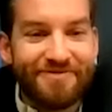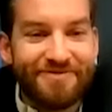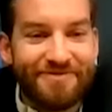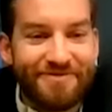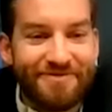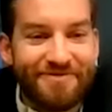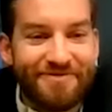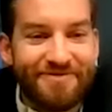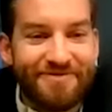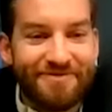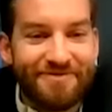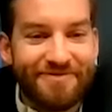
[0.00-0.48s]

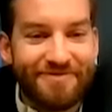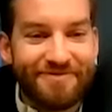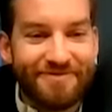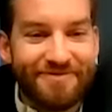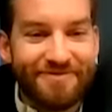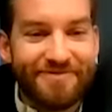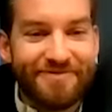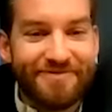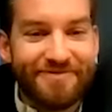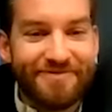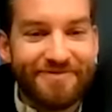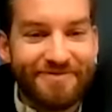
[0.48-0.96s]

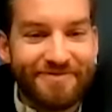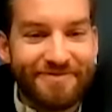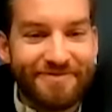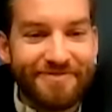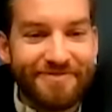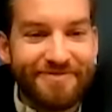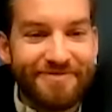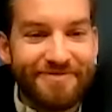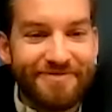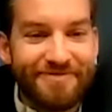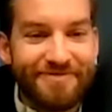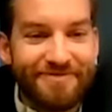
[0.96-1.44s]

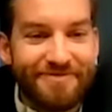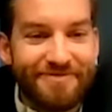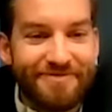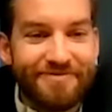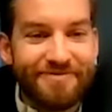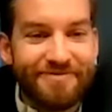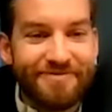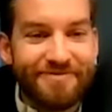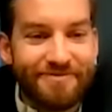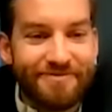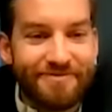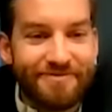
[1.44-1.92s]

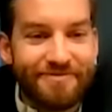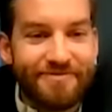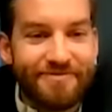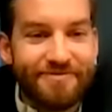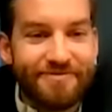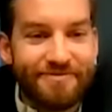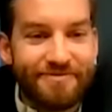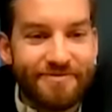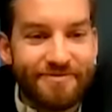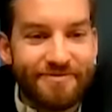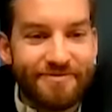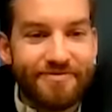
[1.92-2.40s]

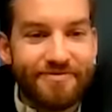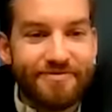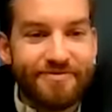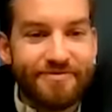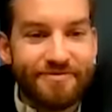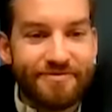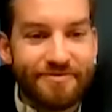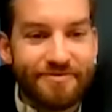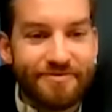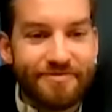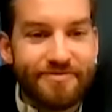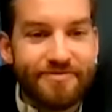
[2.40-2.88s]

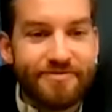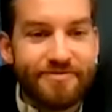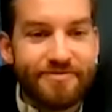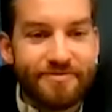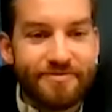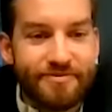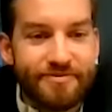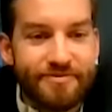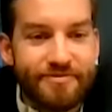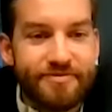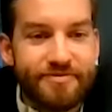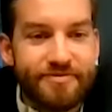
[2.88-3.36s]

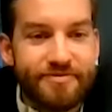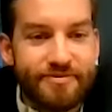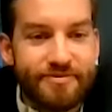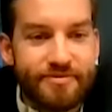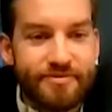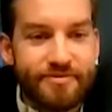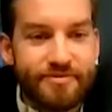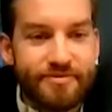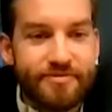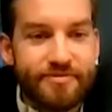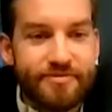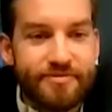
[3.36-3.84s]

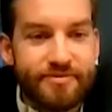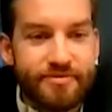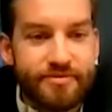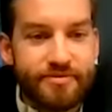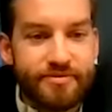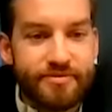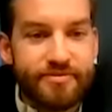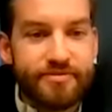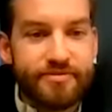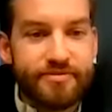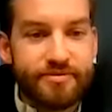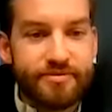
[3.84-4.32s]

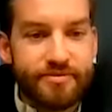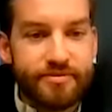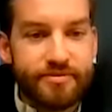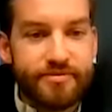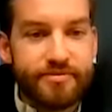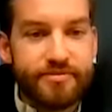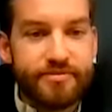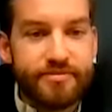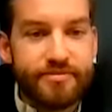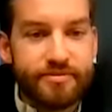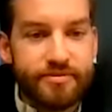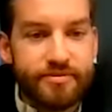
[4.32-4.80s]

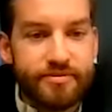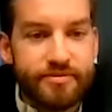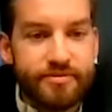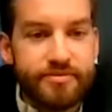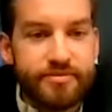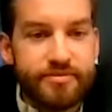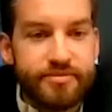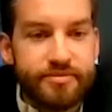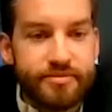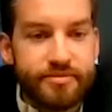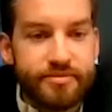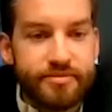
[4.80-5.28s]

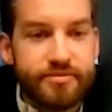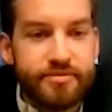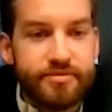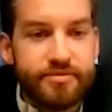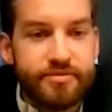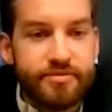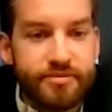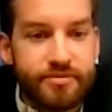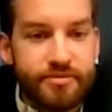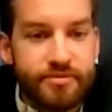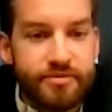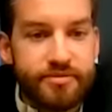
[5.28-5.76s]

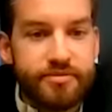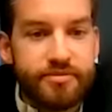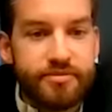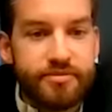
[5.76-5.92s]
(silent)